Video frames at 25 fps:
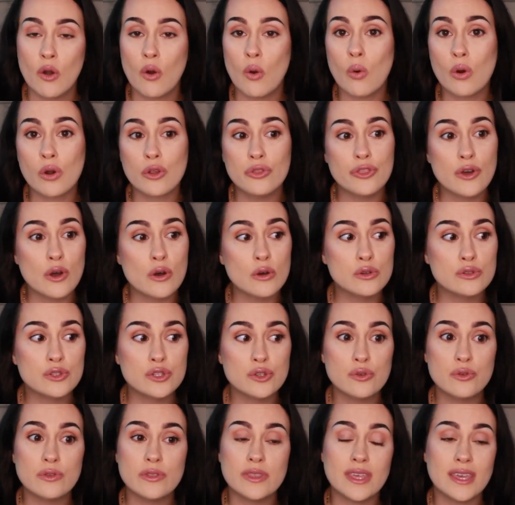or those
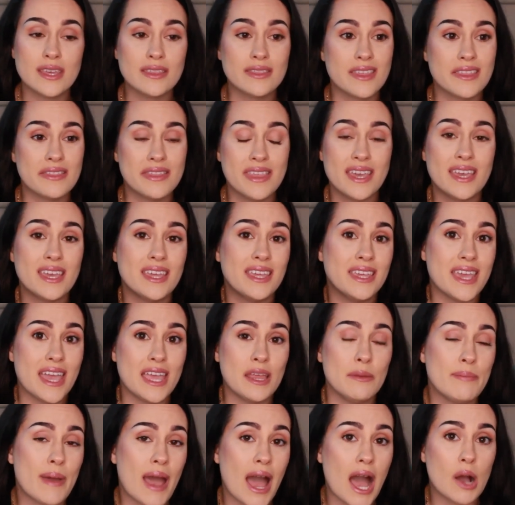who think that they can
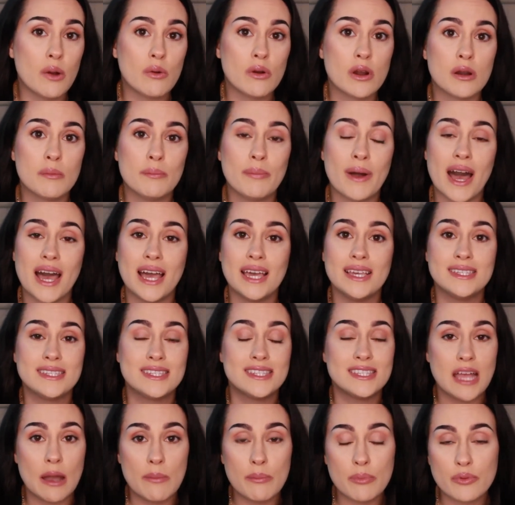gain power by
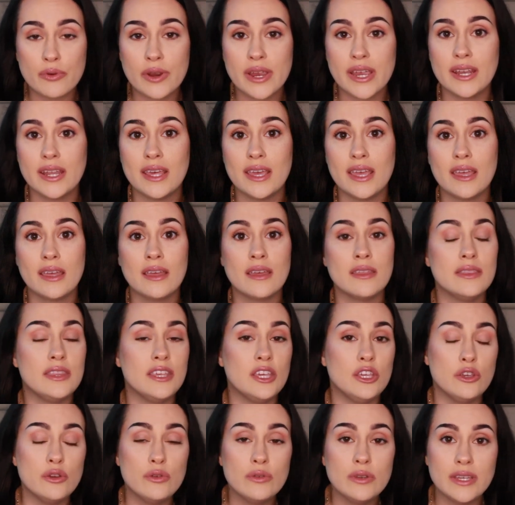separating the
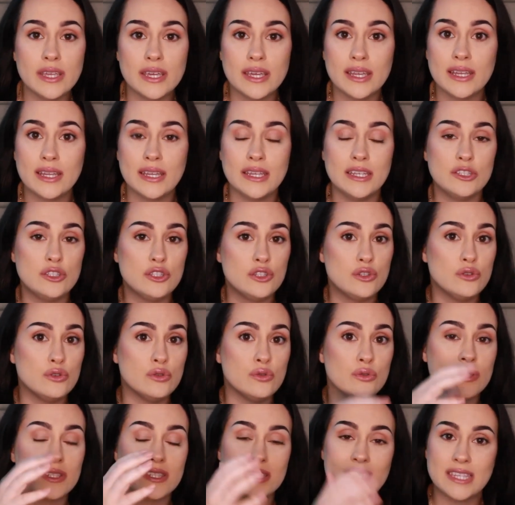Union
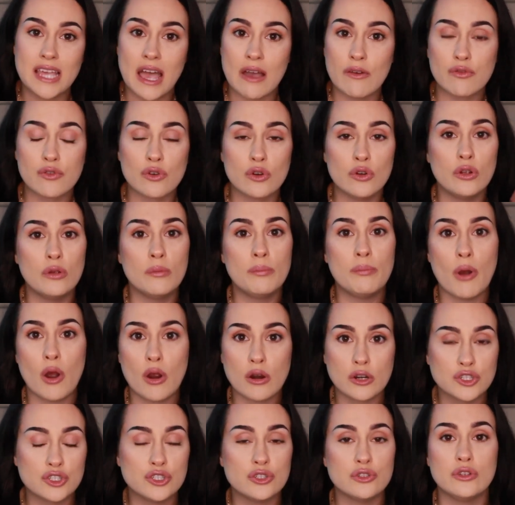into several
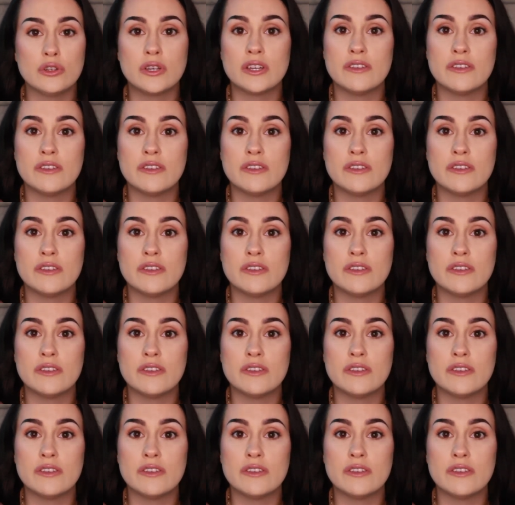partial